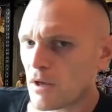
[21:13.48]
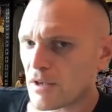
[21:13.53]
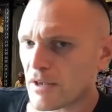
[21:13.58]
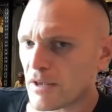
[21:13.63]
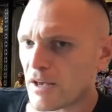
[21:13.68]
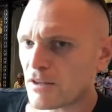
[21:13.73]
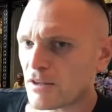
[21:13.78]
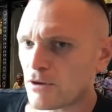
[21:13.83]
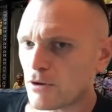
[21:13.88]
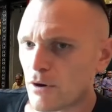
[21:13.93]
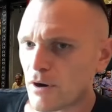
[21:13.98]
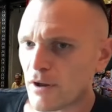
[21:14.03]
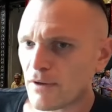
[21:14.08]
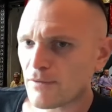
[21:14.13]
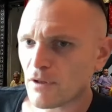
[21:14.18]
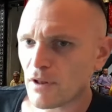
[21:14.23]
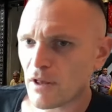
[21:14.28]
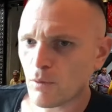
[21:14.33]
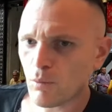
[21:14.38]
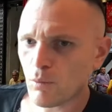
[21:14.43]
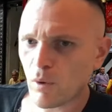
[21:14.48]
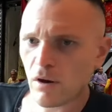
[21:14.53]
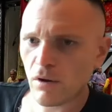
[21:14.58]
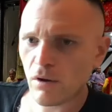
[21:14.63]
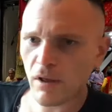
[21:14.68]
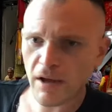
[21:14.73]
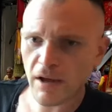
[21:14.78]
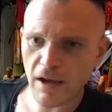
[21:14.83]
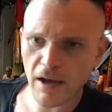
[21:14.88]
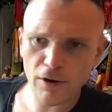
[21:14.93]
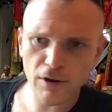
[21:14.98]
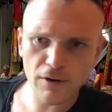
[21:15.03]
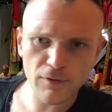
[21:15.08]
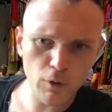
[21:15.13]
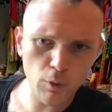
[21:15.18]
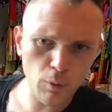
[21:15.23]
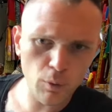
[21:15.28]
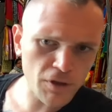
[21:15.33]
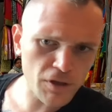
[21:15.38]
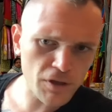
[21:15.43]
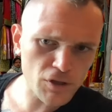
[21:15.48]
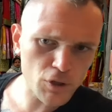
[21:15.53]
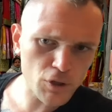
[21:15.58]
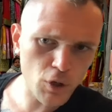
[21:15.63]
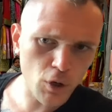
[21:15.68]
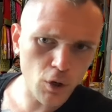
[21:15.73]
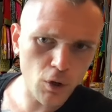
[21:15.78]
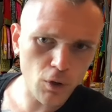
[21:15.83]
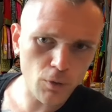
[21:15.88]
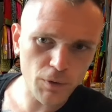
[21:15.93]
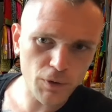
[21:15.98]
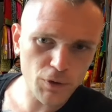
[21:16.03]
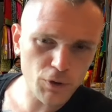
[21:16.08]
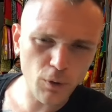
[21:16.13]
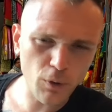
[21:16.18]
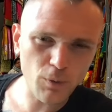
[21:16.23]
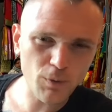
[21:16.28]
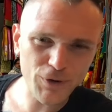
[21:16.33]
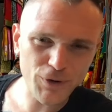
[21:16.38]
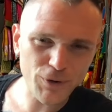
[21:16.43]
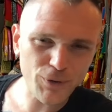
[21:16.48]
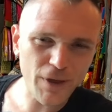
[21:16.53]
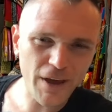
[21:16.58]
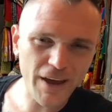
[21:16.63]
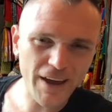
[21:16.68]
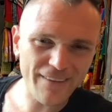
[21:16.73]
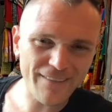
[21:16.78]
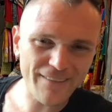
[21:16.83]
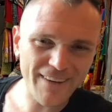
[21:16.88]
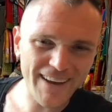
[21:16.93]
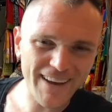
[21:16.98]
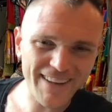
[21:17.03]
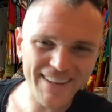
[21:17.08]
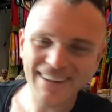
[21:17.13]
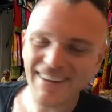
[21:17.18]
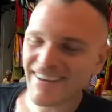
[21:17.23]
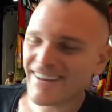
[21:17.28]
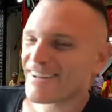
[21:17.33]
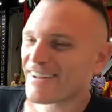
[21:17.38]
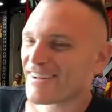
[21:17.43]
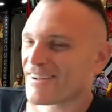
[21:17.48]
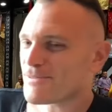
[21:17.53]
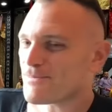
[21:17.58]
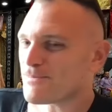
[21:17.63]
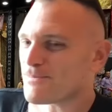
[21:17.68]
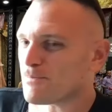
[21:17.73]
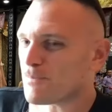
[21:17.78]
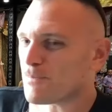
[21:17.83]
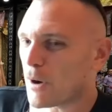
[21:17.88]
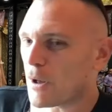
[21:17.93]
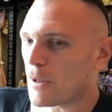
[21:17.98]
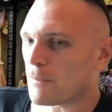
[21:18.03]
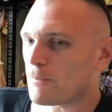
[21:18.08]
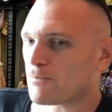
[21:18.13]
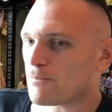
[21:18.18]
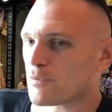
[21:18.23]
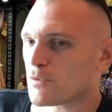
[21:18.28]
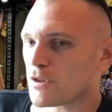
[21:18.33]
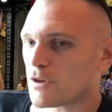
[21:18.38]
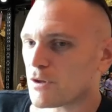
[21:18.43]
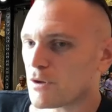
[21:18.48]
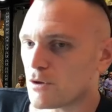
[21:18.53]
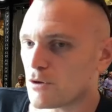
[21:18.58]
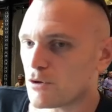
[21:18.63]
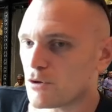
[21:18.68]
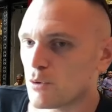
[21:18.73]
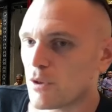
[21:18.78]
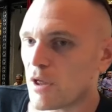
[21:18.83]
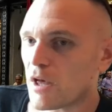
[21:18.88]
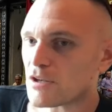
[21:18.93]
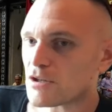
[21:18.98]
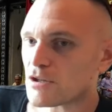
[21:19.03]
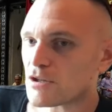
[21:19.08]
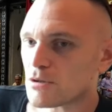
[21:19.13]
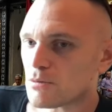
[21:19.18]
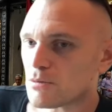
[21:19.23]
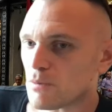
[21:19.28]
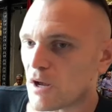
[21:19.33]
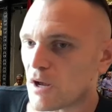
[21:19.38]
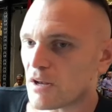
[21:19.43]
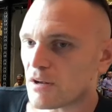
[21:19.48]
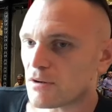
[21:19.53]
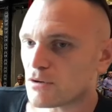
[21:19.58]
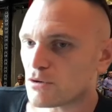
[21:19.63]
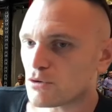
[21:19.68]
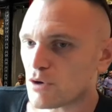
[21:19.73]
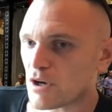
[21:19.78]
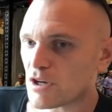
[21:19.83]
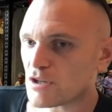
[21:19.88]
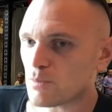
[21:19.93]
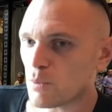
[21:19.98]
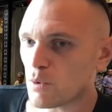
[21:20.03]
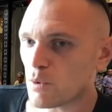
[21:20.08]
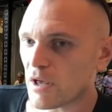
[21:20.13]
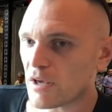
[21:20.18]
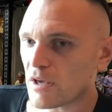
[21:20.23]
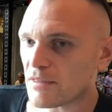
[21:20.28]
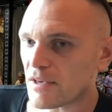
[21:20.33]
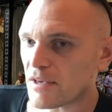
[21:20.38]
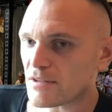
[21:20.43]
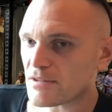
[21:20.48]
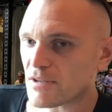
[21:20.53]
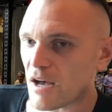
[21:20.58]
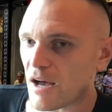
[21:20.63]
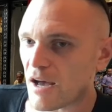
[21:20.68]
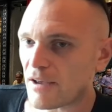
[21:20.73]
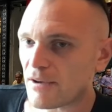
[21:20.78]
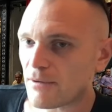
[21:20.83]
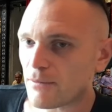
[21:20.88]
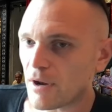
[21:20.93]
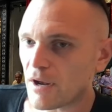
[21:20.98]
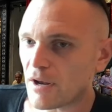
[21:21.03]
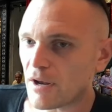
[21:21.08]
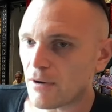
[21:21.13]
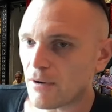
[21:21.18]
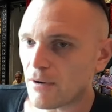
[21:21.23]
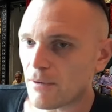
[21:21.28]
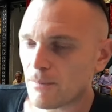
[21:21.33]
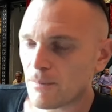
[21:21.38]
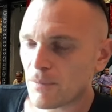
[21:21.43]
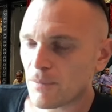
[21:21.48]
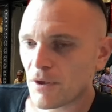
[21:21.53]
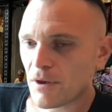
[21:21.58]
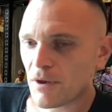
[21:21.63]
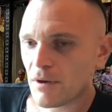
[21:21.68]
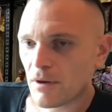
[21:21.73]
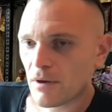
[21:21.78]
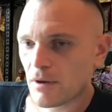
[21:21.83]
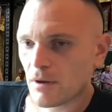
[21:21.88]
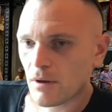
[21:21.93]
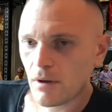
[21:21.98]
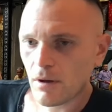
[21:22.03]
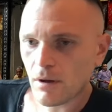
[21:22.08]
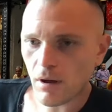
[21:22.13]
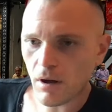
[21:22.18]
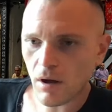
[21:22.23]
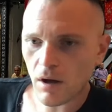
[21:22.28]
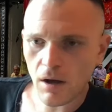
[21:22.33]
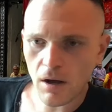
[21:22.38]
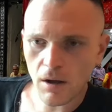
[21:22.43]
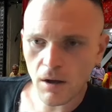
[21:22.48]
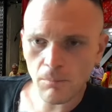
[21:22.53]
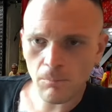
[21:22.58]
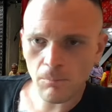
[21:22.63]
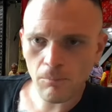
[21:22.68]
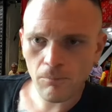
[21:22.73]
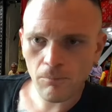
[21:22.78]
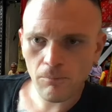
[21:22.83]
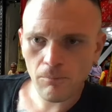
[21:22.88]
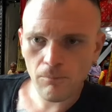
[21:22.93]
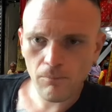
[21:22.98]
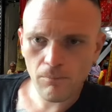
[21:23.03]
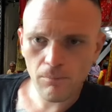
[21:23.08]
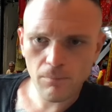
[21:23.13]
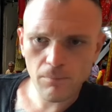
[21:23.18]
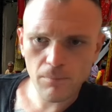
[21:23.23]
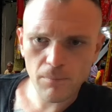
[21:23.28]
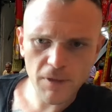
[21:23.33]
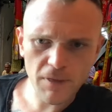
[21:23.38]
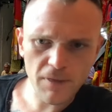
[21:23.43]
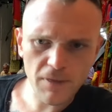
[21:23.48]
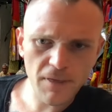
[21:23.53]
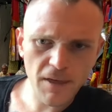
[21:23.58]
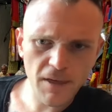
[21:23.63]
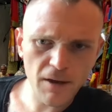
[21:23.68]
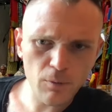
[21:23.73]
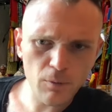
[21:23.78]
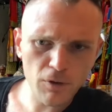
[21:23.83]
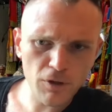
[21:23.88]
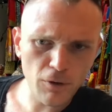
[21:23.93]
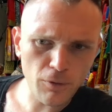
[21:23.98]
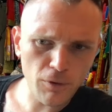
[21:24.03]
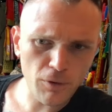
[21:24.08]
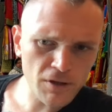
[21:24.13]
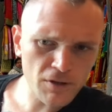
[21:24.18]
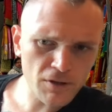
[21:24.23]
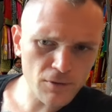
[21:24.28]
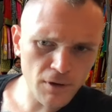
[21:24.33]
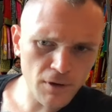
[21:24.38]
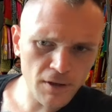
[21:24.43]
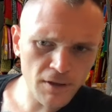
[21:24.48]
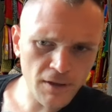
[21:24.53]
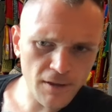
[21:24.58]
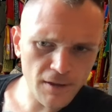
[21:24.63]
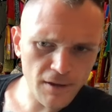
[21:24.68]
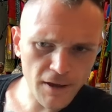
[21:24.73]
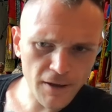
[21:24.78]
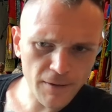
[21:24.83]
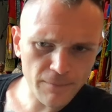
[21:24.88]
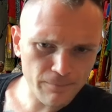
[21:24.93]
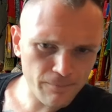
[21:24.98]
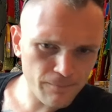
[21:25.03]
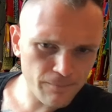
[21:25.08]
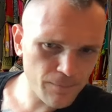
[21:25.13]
Again, you don't have to like wear like I don't even know what this is called, but don't do that, man. But do this, right? Dress more like this guy right here. Um think with the green screen that like